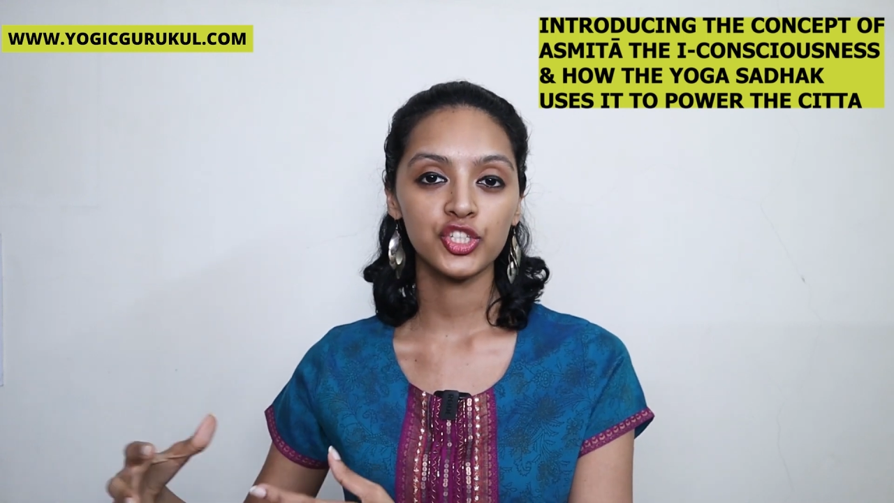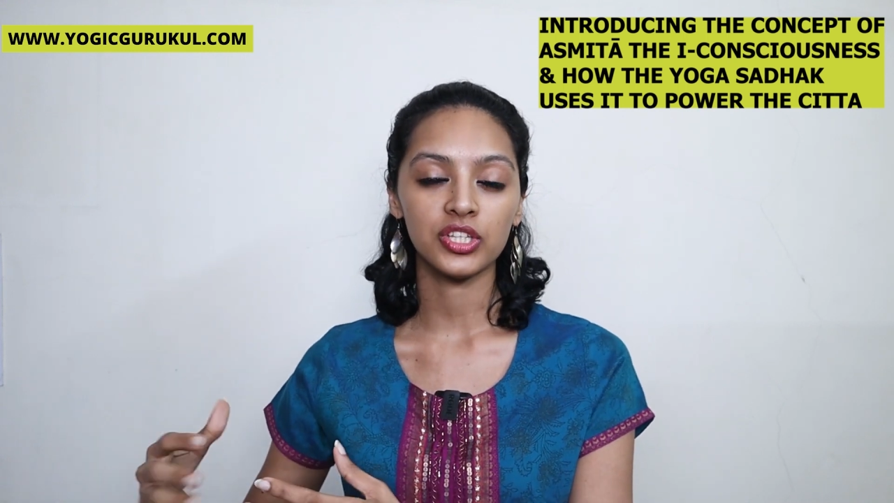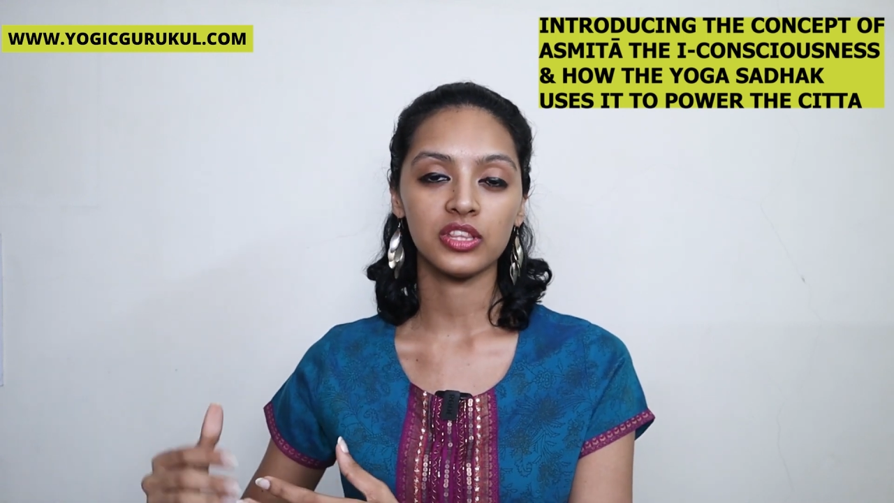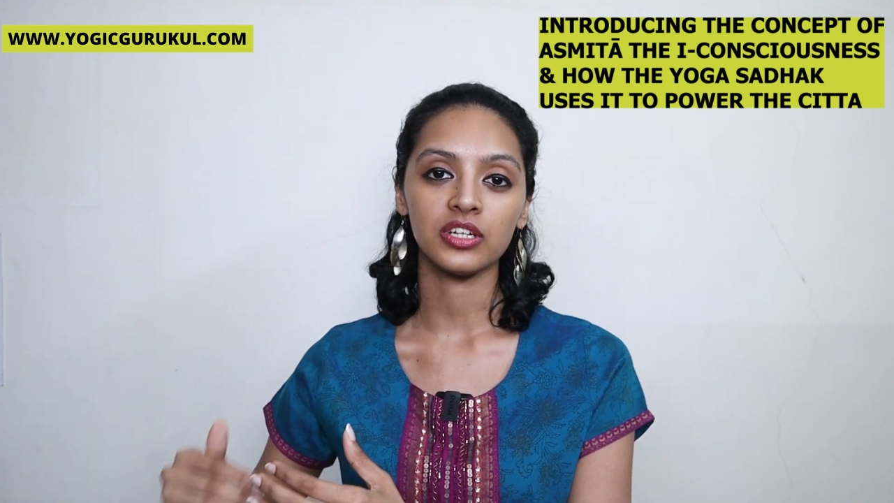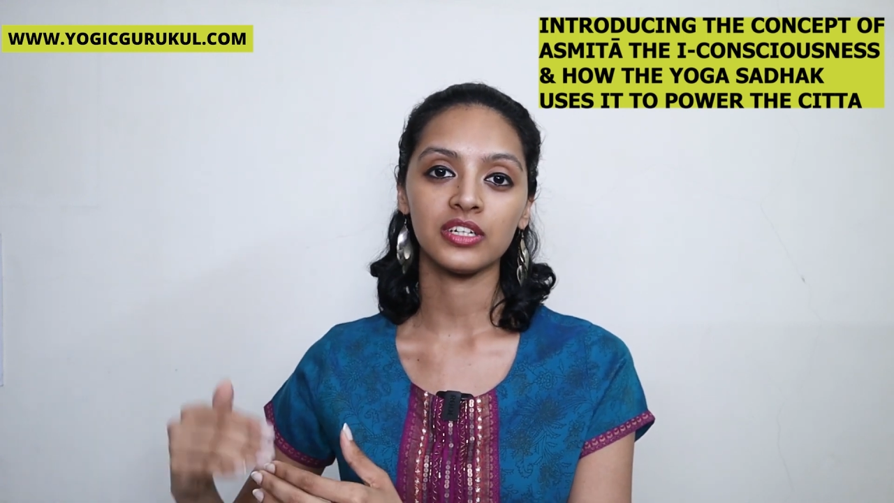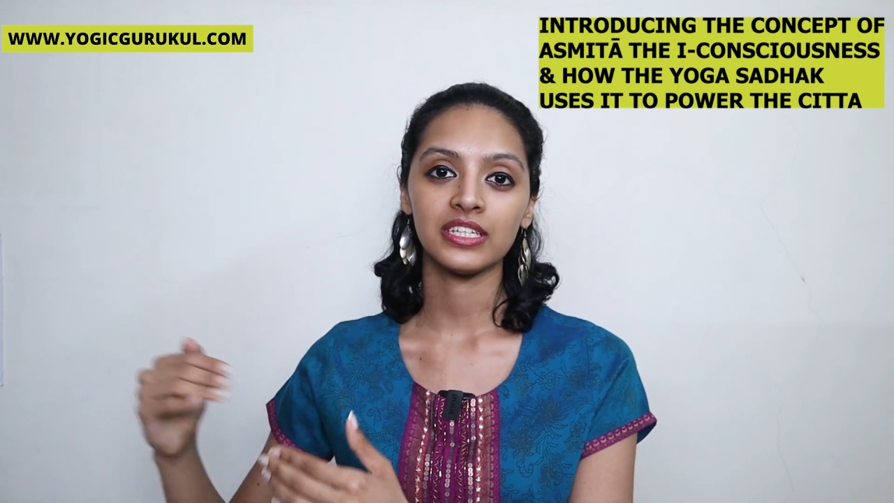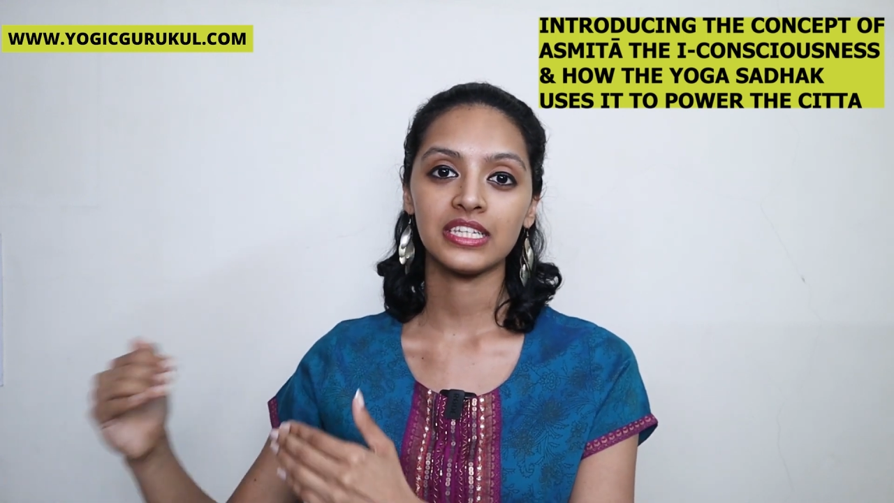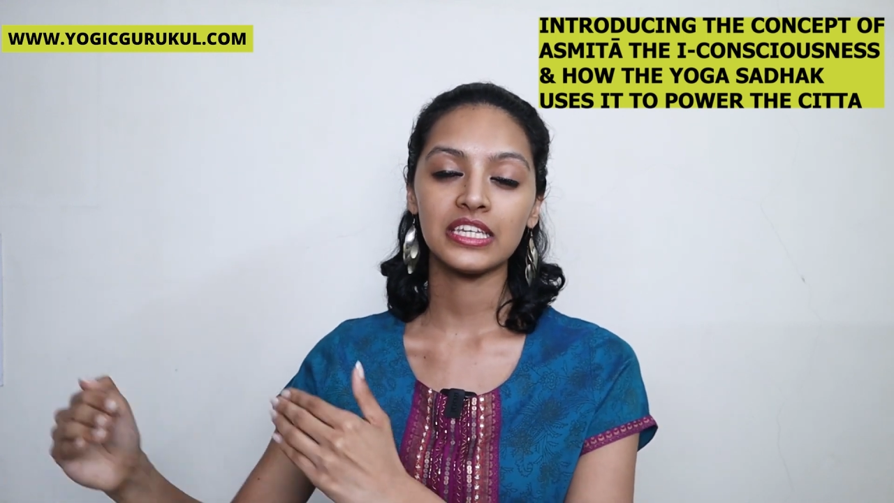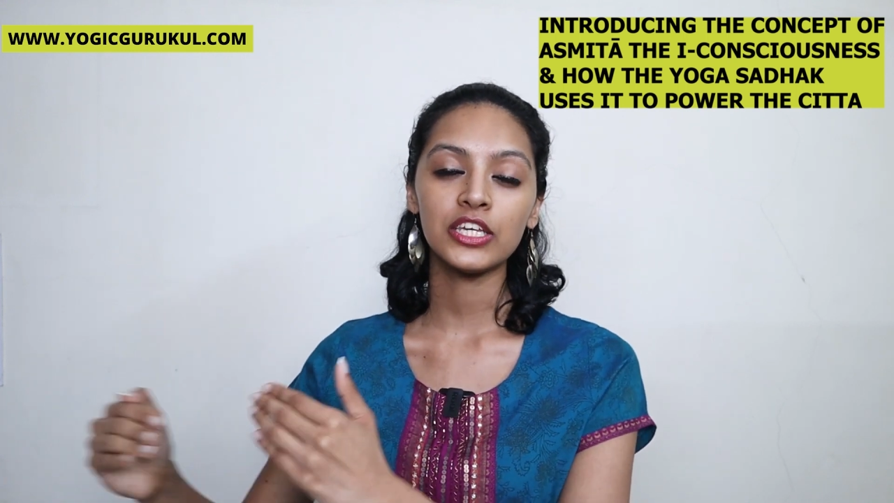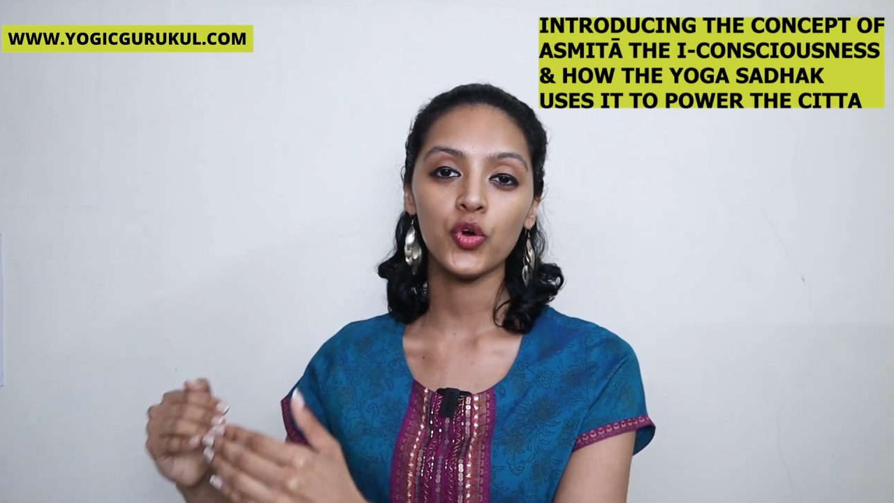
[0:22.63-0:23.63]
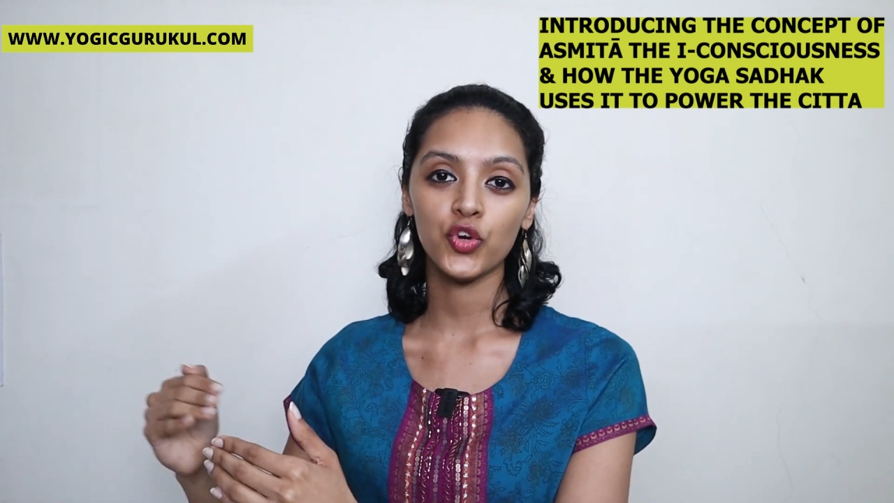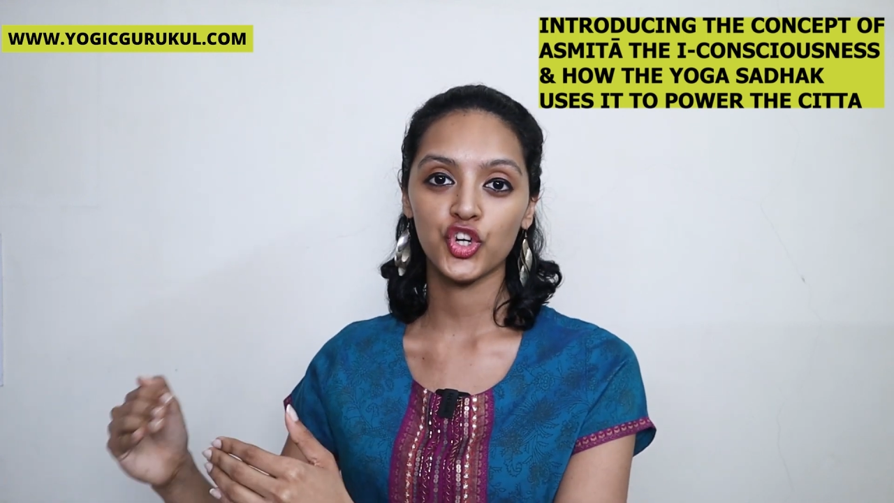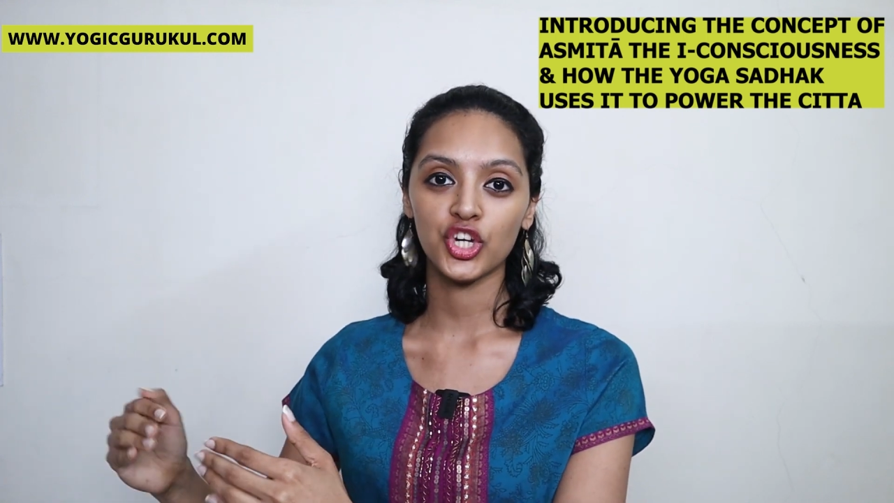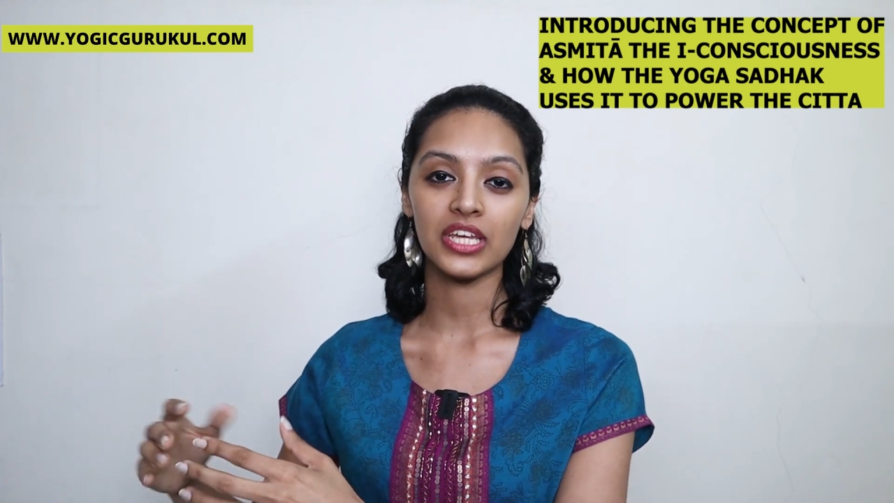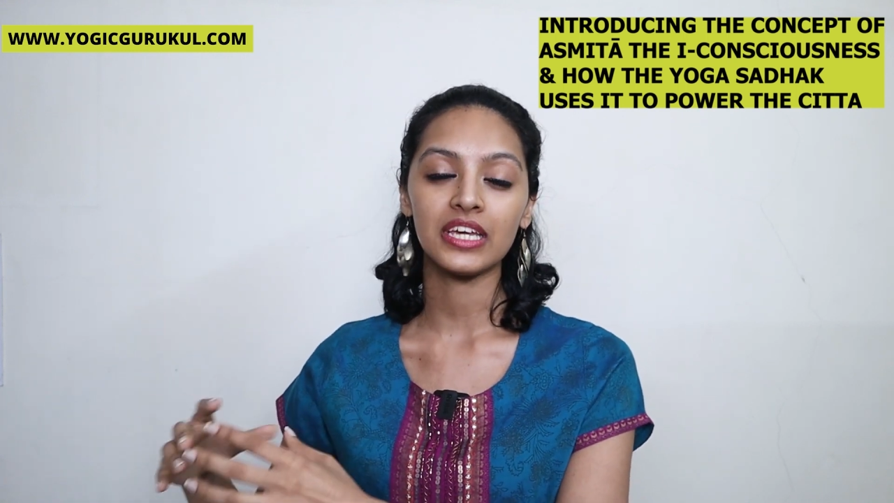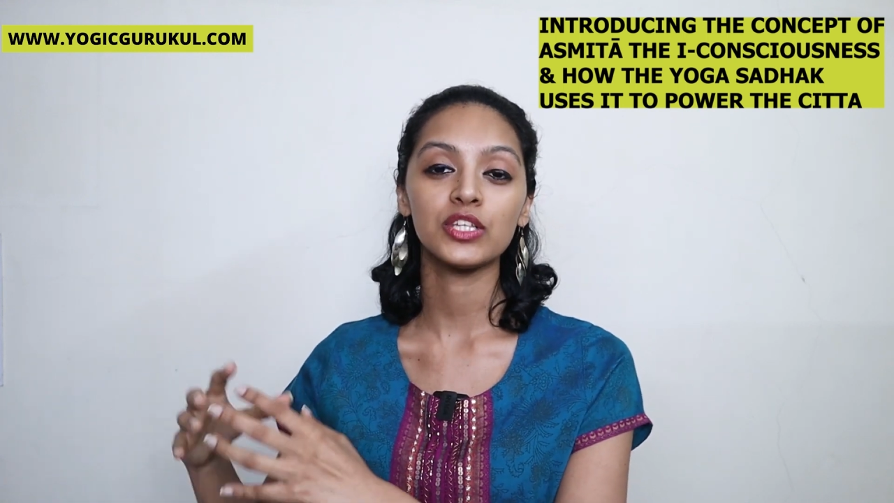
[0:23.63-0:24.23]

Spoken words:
Chitta that he or she